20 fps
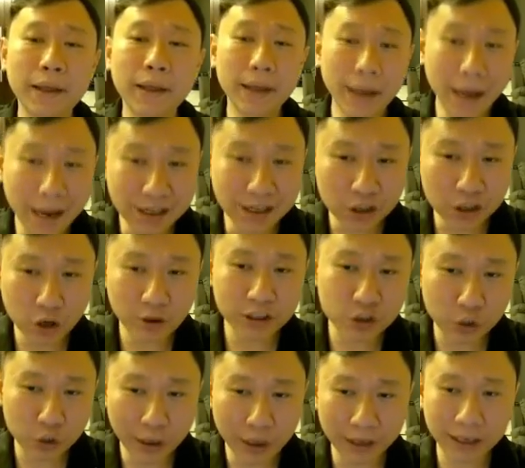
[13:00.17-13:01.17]
as long
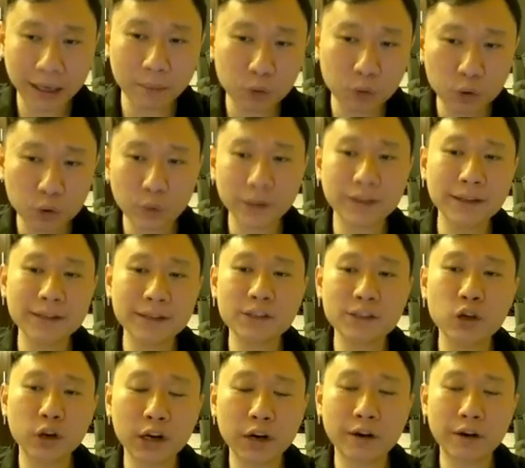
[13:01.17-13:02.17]
as you can keep doing this,
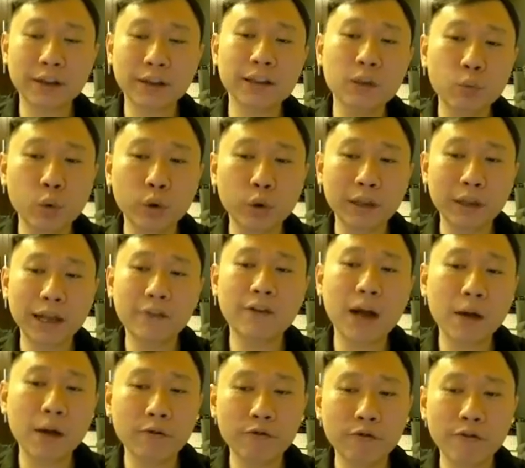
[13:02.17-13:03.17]
your character will level
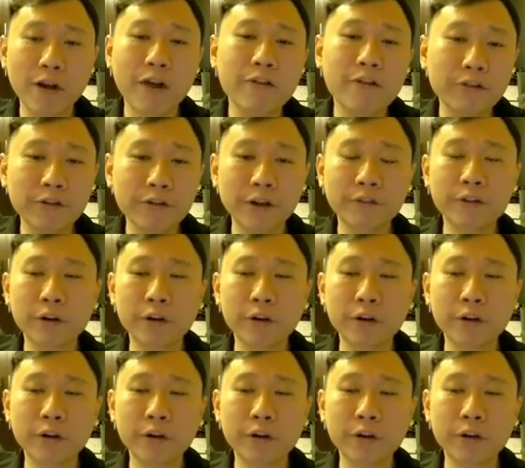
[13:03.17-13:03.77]
up very, very, very,